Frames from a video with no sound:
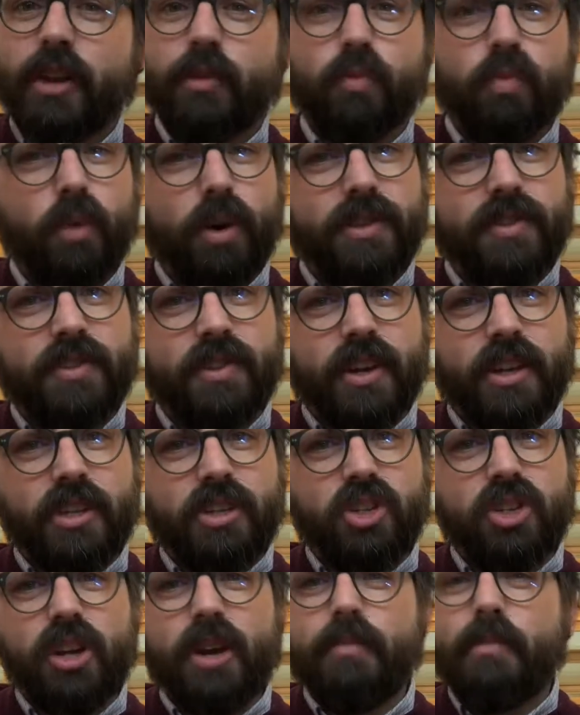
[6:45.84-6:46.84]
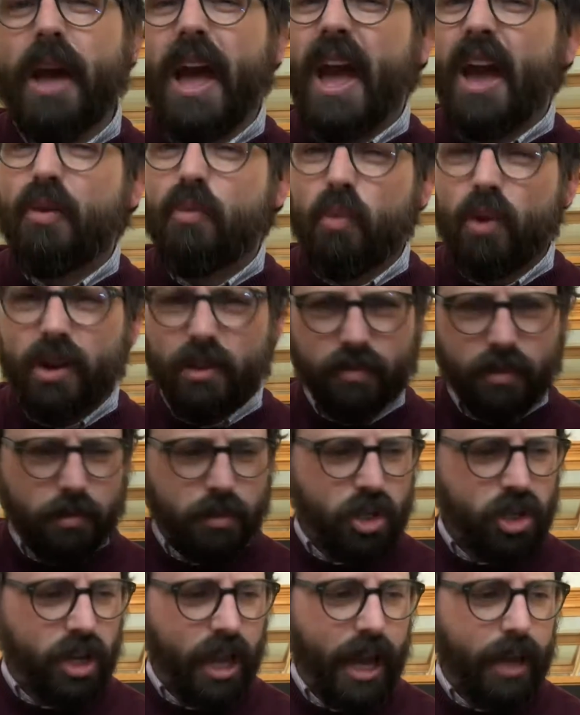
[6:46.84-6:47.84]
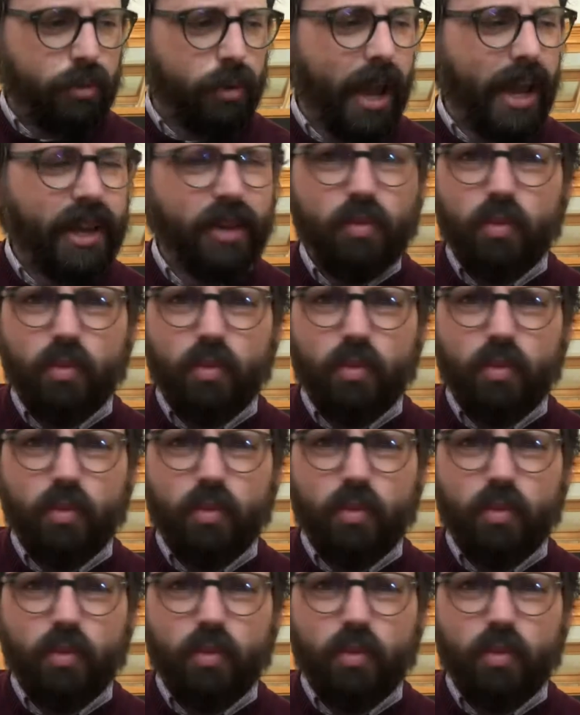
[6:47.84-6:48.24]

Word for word: and one sunny Jim, and one of them shadrack,